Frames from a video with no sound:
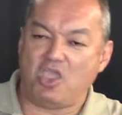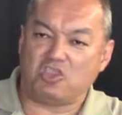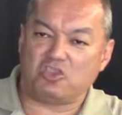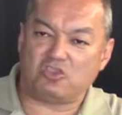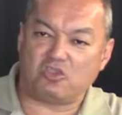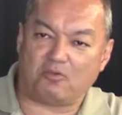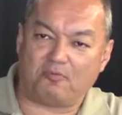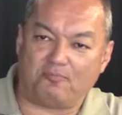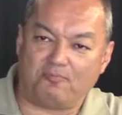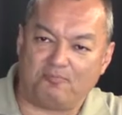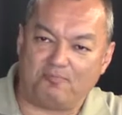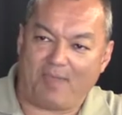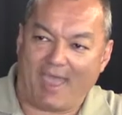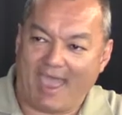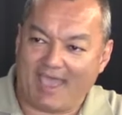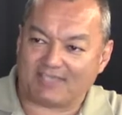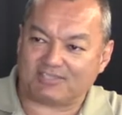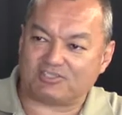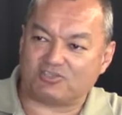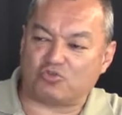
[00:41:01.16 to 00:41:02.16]
your
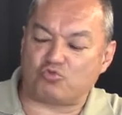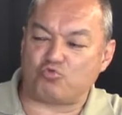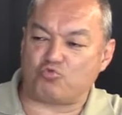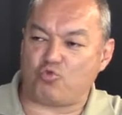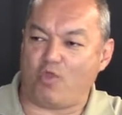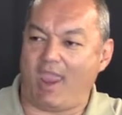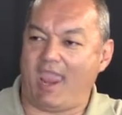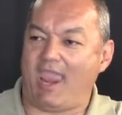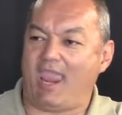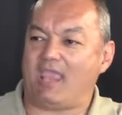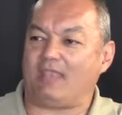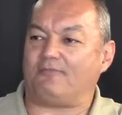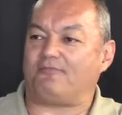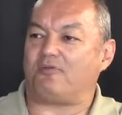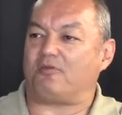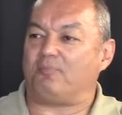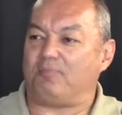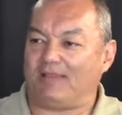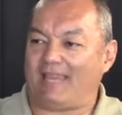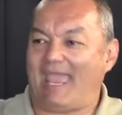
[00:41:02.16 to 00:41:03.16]
best grain
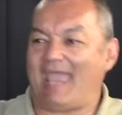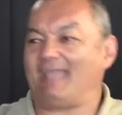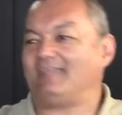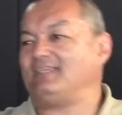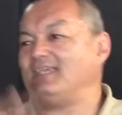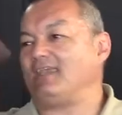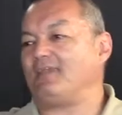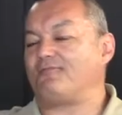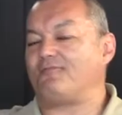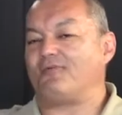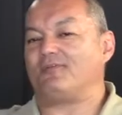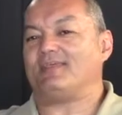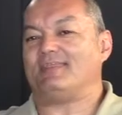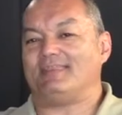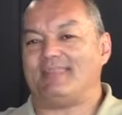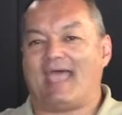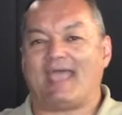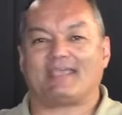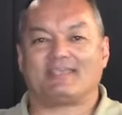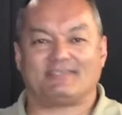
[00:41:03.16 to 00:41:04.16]
for planting for the
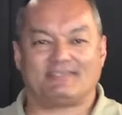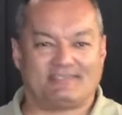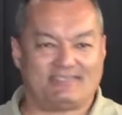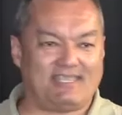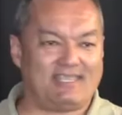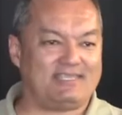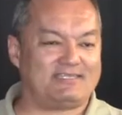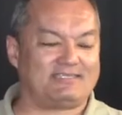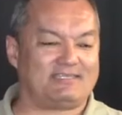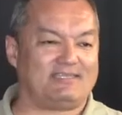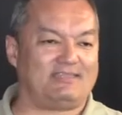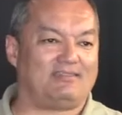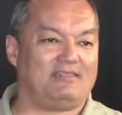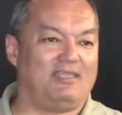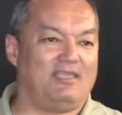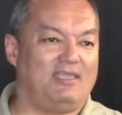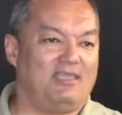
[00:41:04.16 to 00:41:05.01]
next season.